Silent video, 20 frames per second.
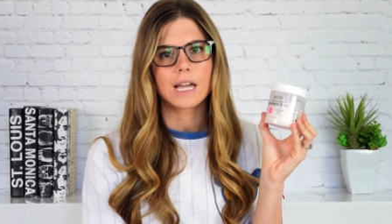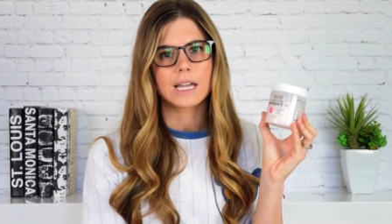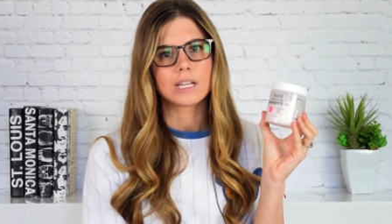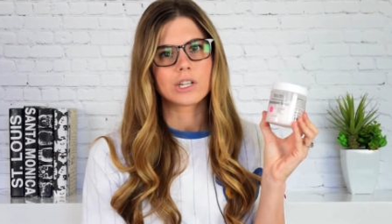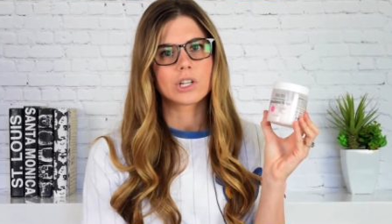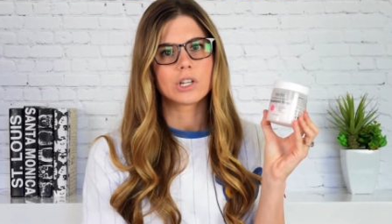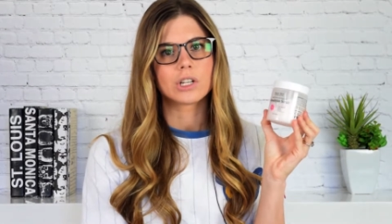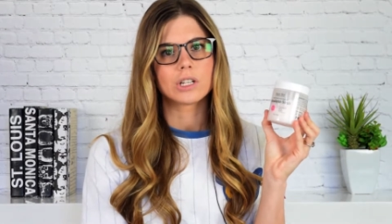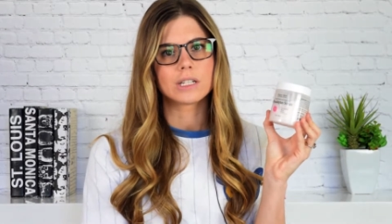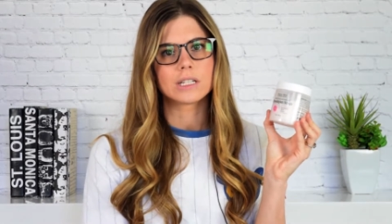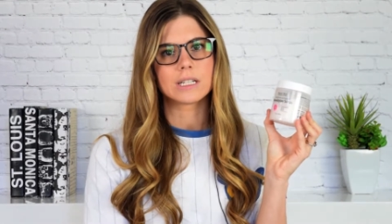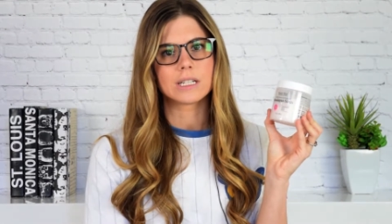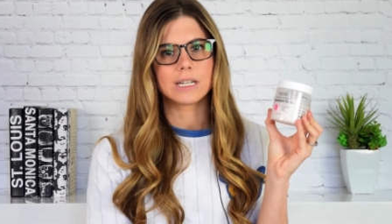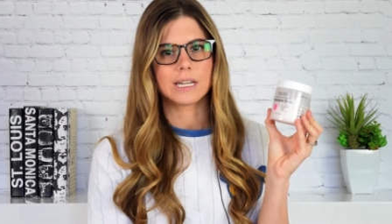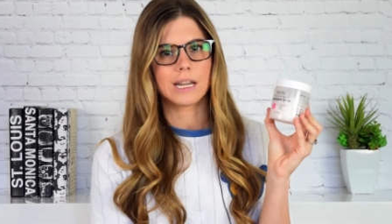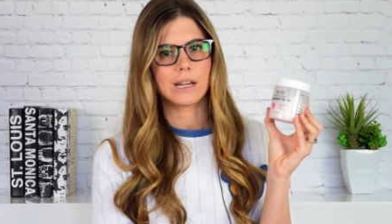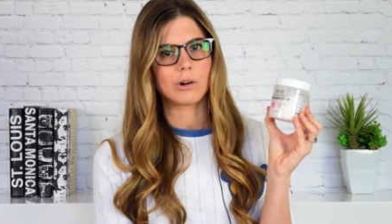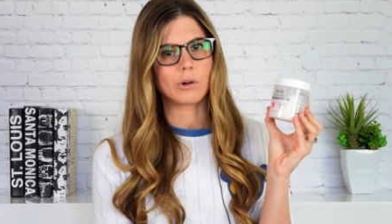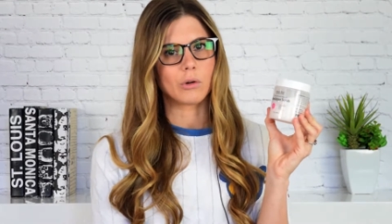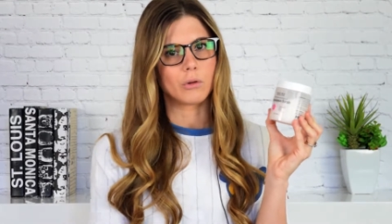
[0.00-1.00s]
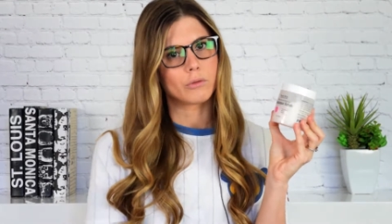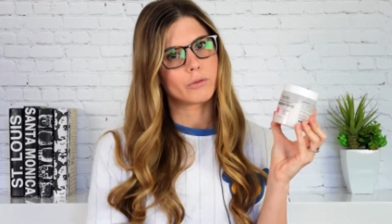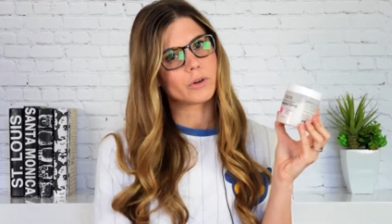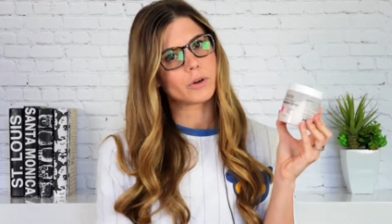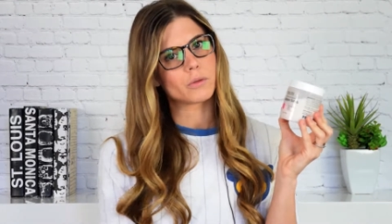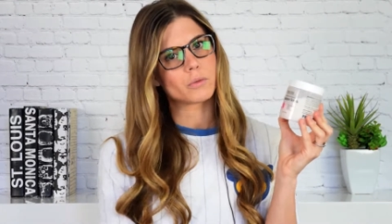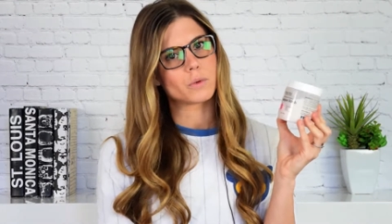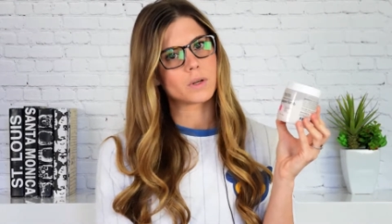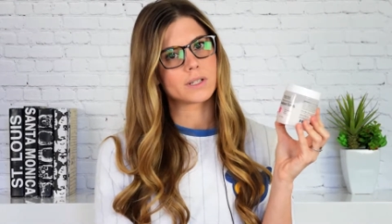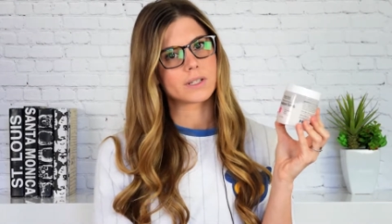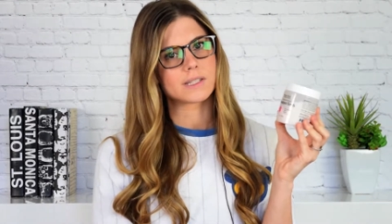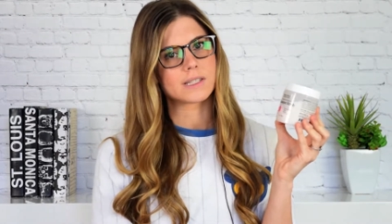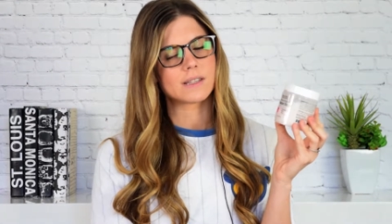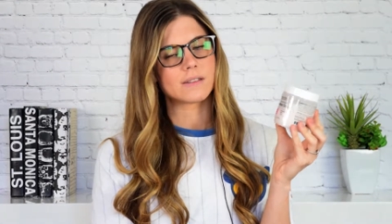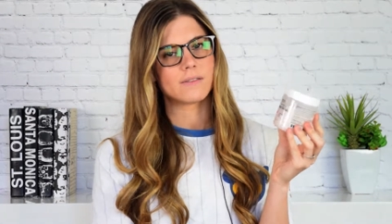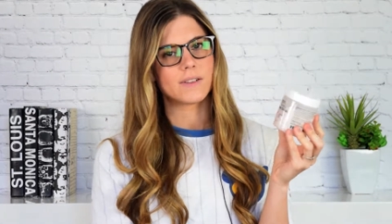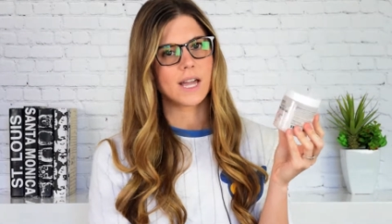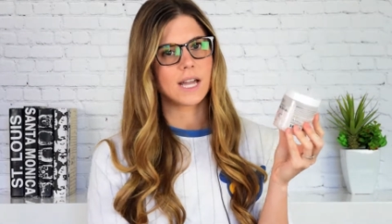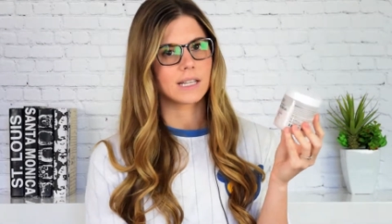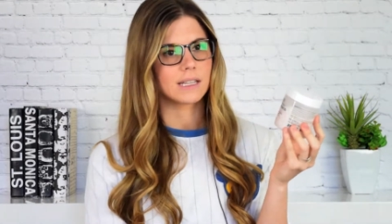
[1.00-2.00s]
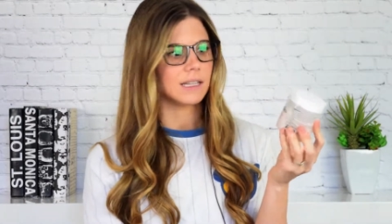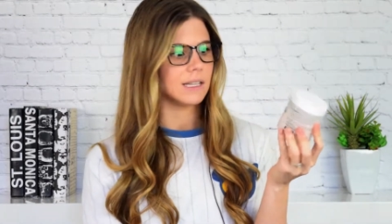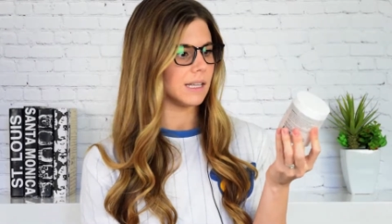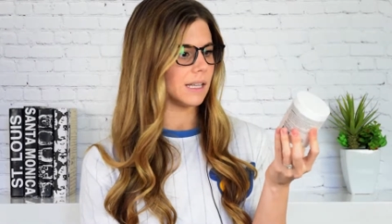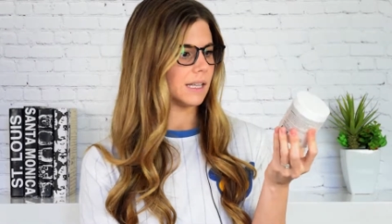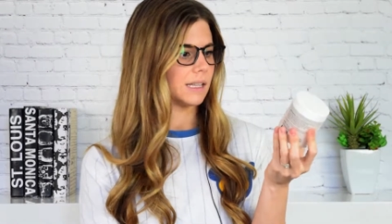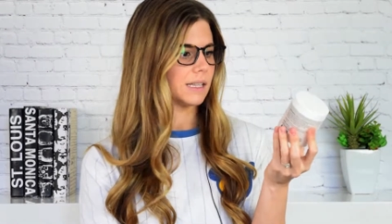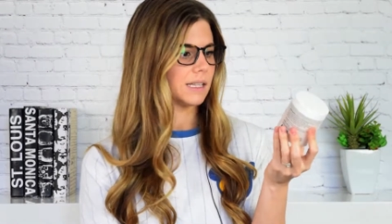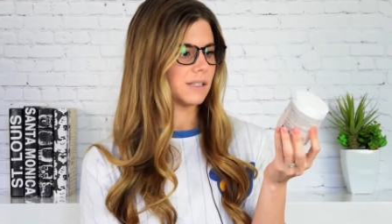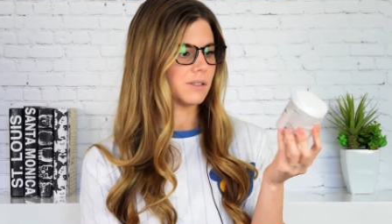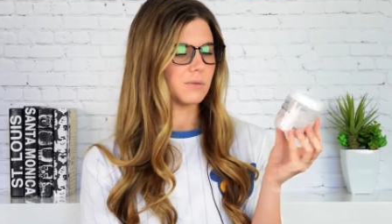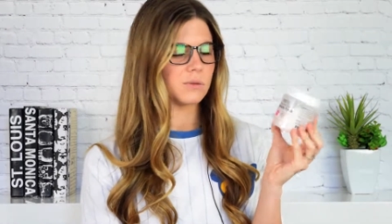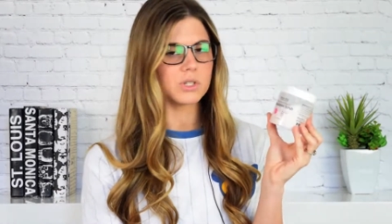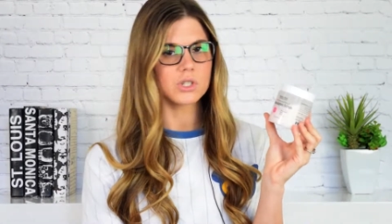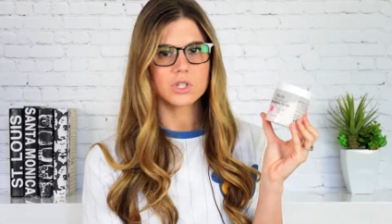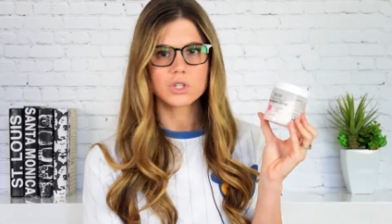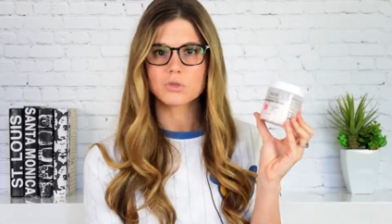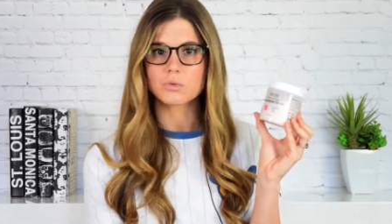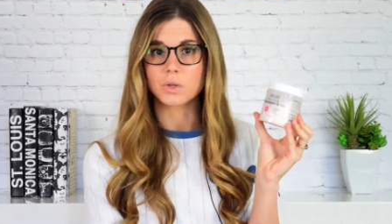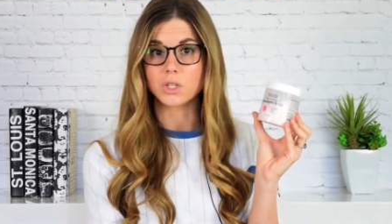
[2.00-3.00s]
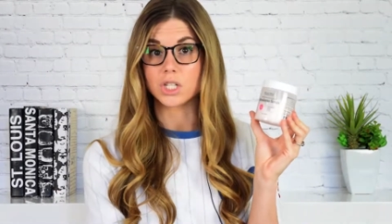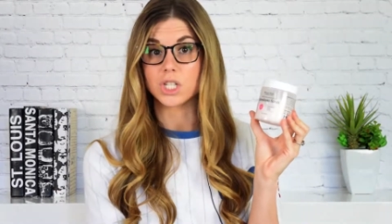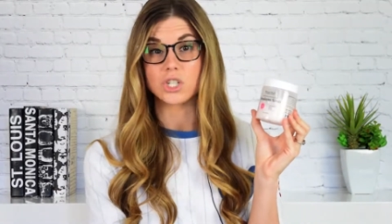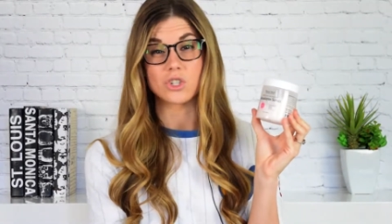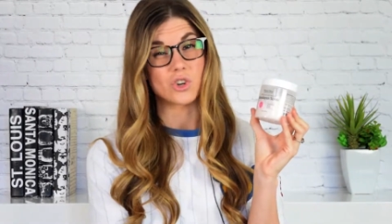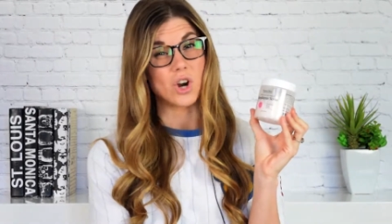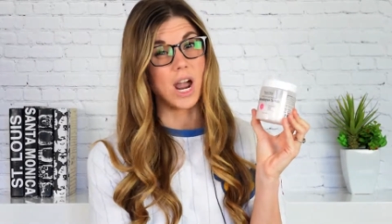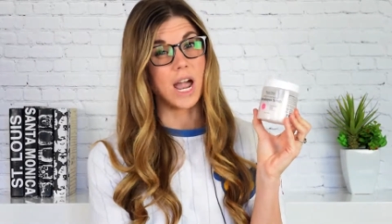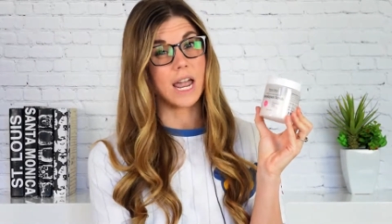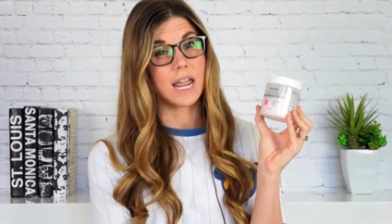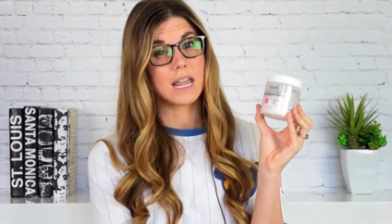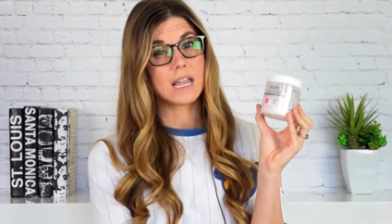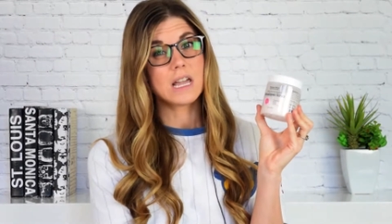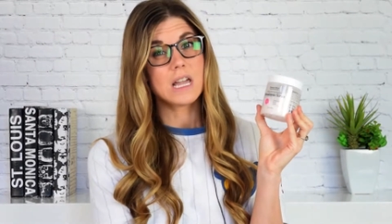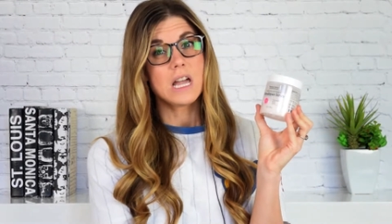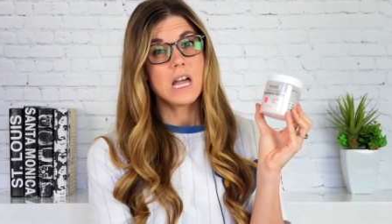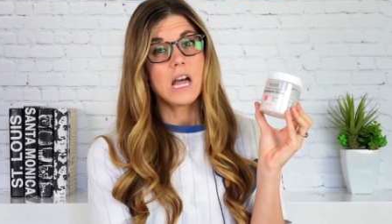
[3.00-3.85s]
couldn't get over was the fact that this was just really dry.